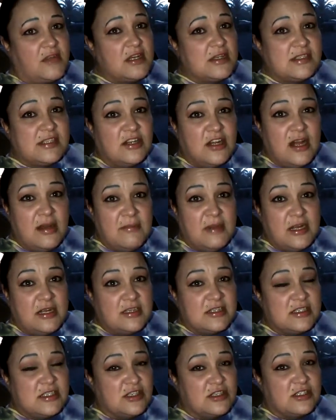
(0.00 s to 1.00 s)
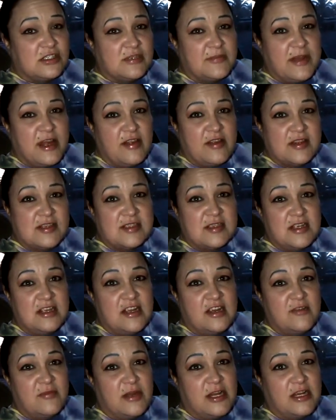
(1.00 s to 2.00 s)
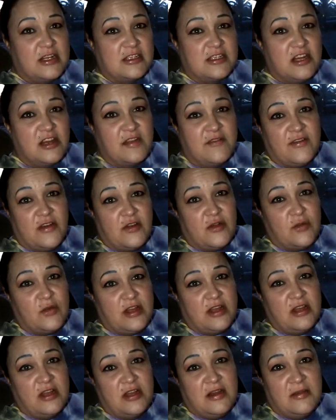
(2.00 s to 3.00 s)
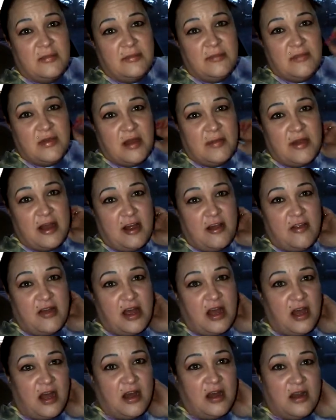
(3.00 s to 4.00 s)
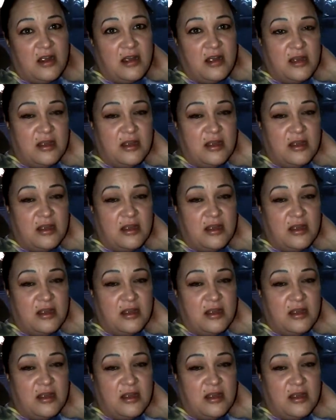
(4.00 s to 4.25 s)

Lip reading: still have my concerns about the sleeve, but I can talk further with him about that